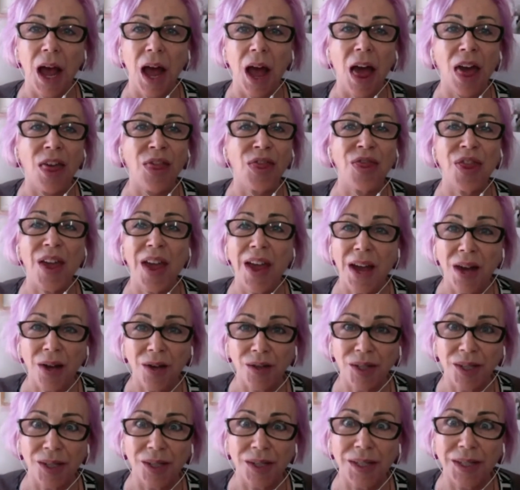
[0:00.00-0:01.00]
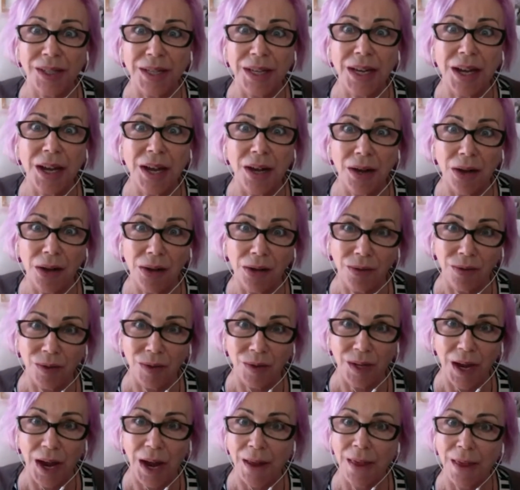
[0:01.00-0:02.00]
1,000
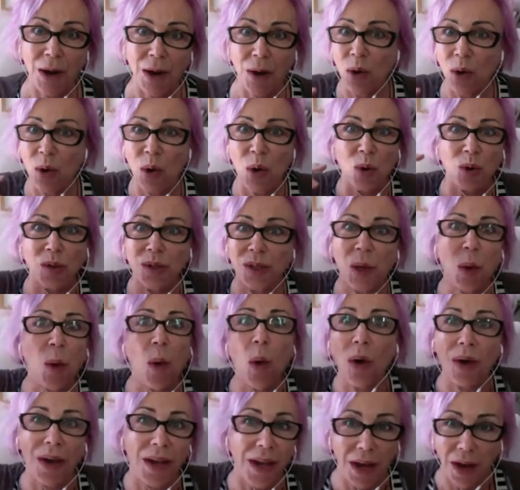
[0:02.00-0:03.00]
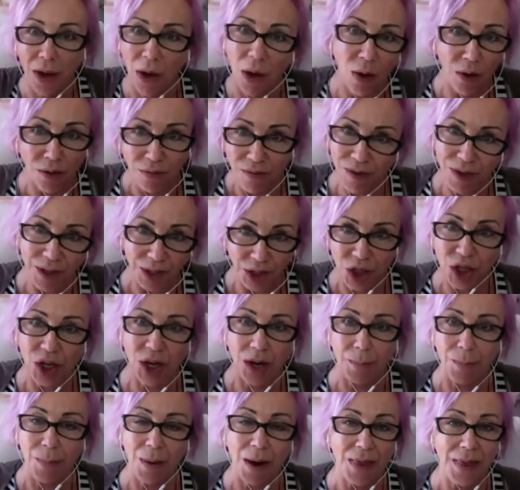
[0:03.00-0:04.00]
seagulls and they're all squawking over the
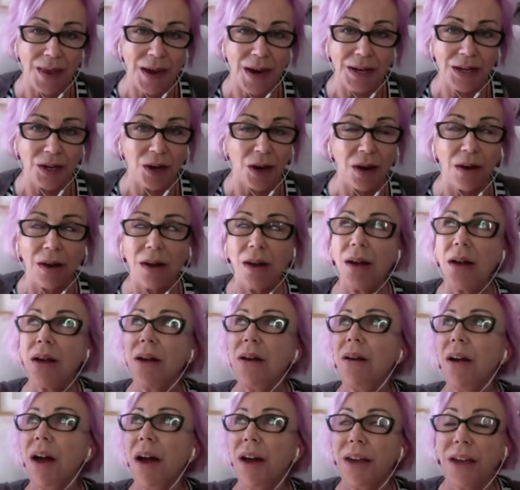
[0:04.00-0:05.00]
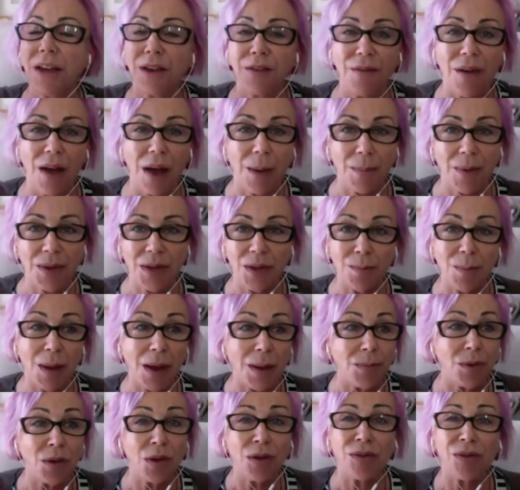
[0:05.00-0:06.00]
chip, and then you go, oh, I give up, and
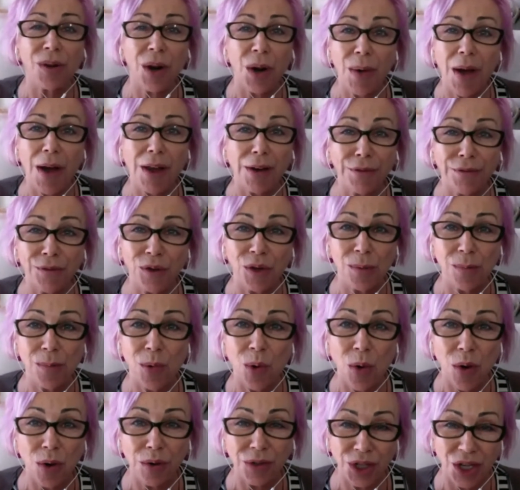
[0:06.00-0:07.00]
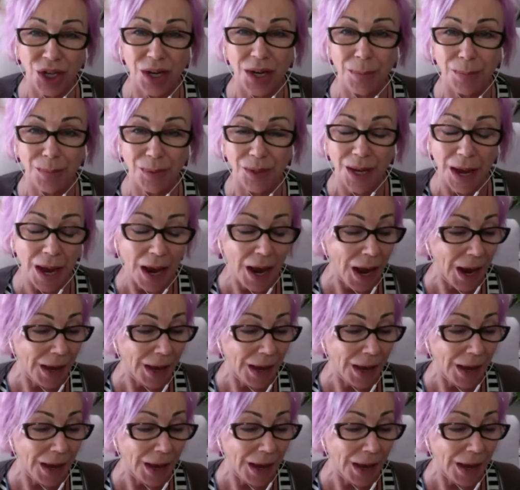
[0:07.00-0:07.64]
maybe you throw out a few more chips,